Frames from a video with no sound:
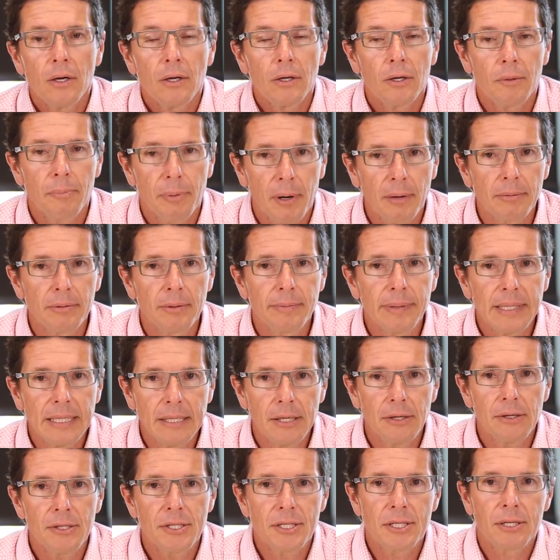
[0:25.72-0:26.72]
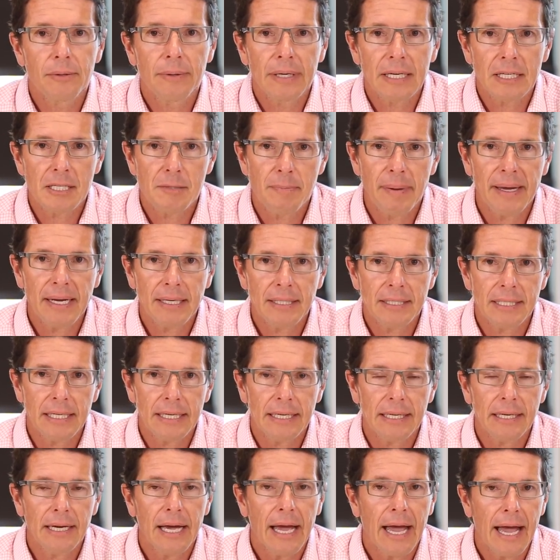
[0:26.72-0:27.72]
You're probably used to
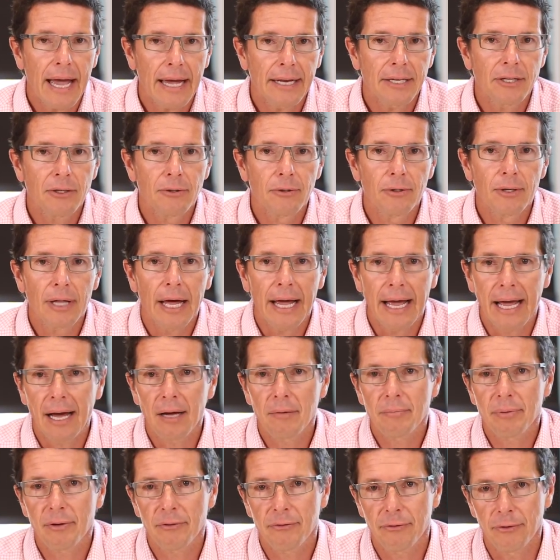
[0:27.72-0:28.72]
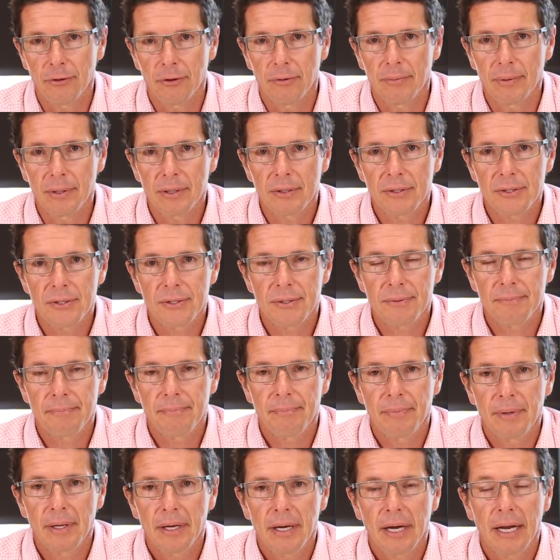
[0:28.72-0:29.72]
expecting annual outperformance.
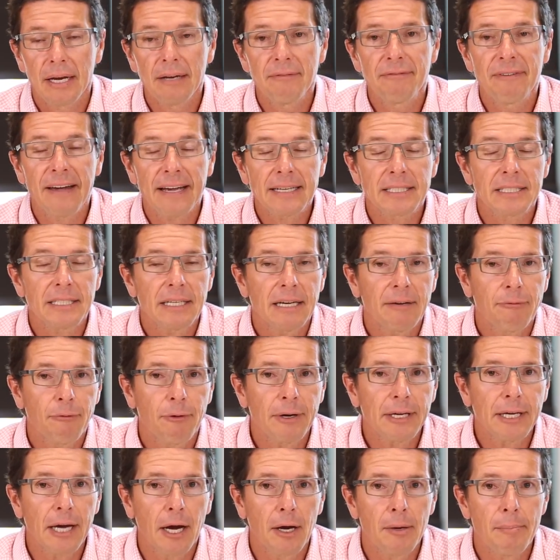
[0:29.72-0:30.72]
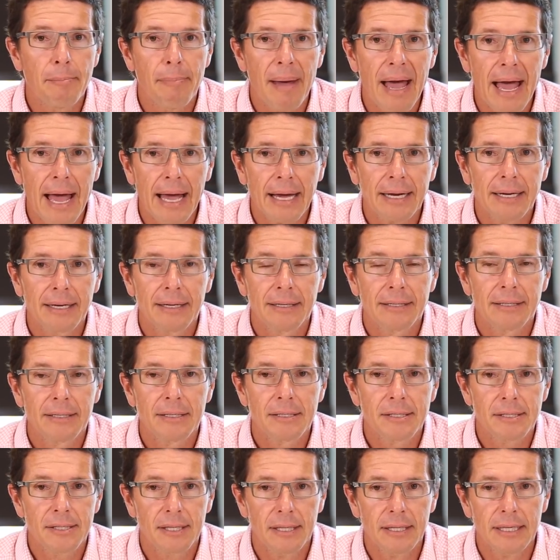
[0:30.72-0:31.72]
And in fact, if we go back
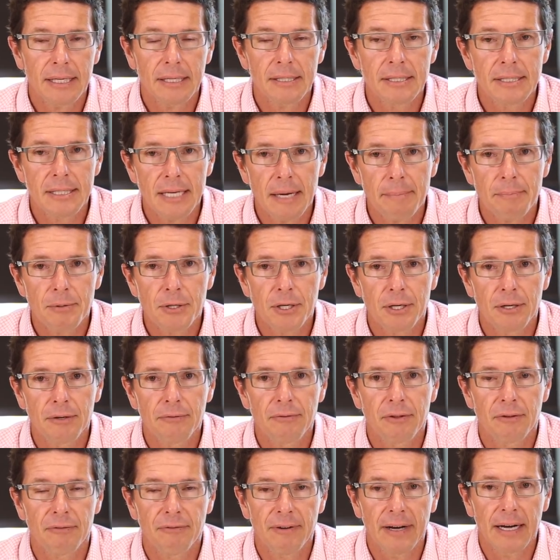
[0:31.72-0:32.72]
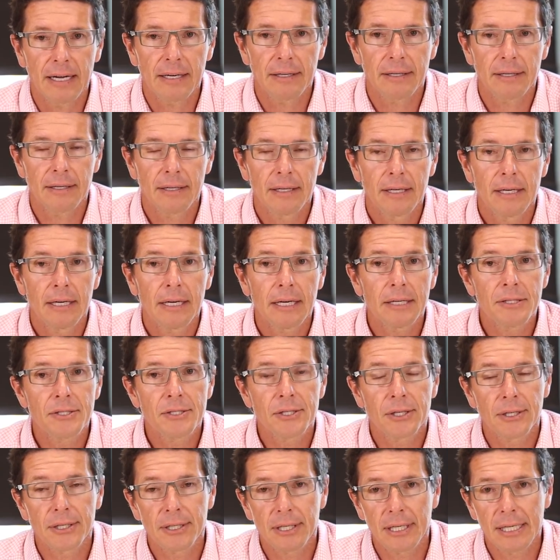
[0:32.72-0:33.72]
to the inception of the fund, it's
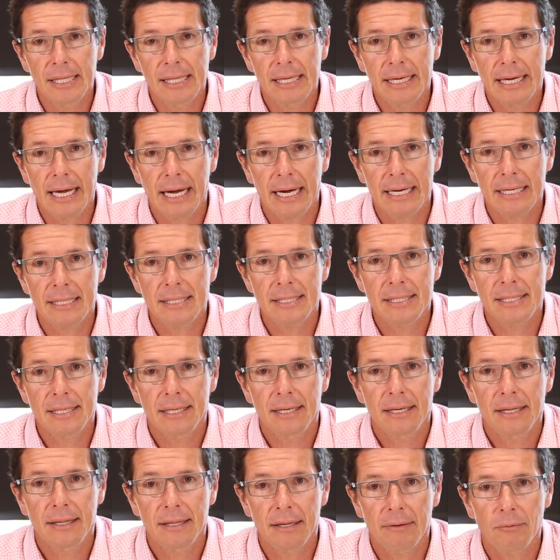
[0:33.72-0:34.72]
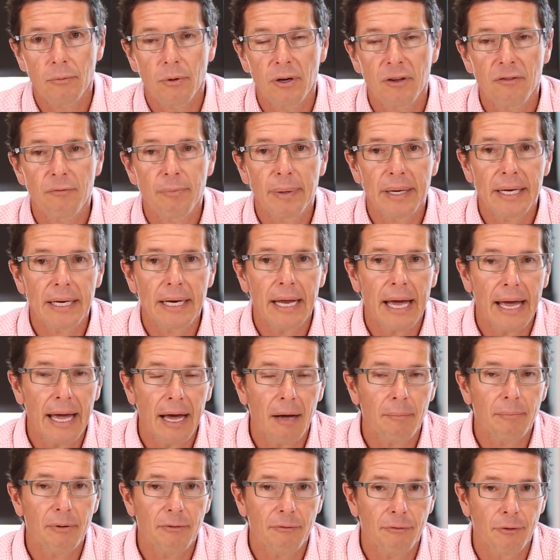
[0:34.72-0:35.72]
certainly the case that we've been
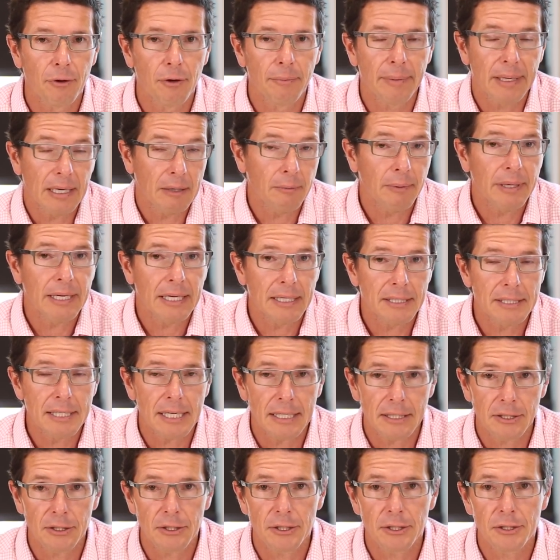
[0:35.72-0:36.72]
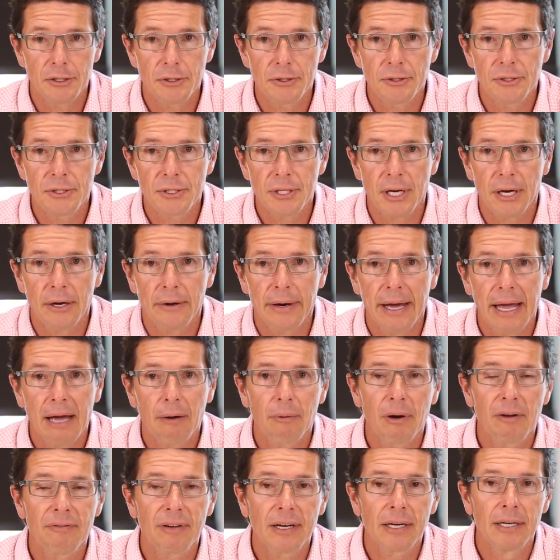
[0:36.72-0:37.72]
outperforming and we continue to do so.
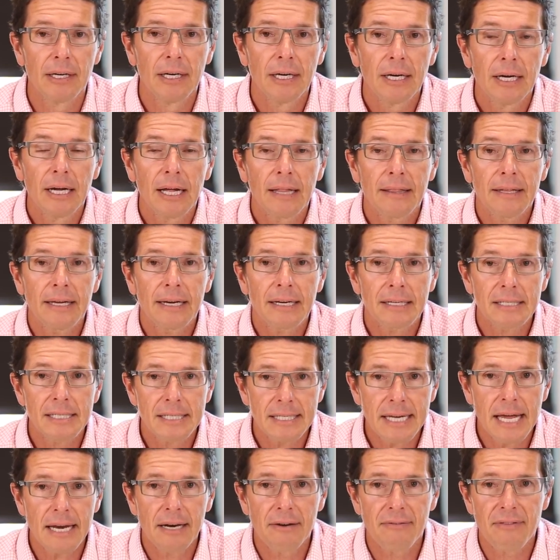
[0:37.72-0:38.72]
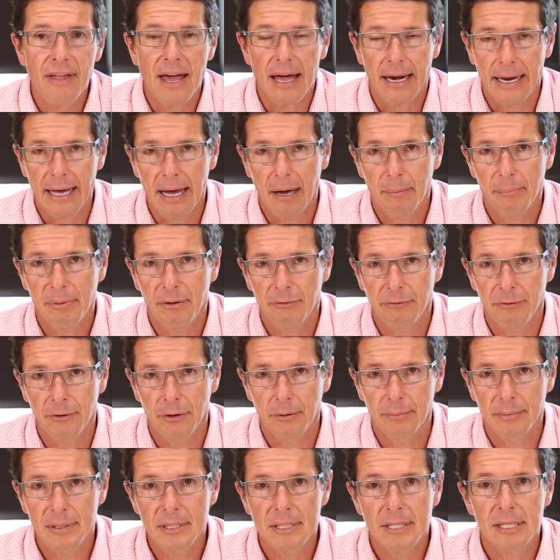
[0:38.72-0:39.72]
However, the extent of that
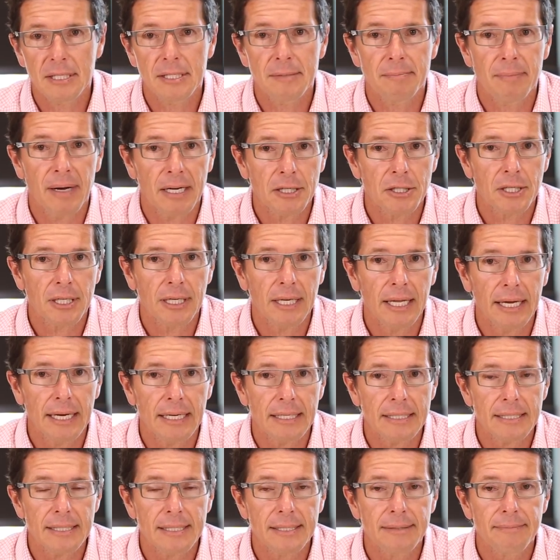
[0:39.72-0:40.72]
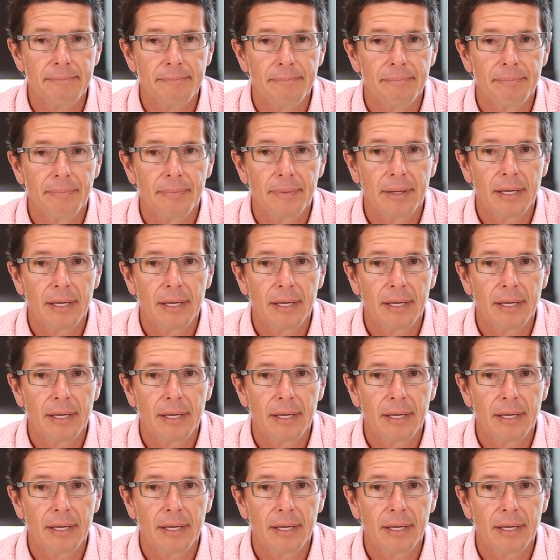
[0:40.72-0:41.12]
outperformance is much less.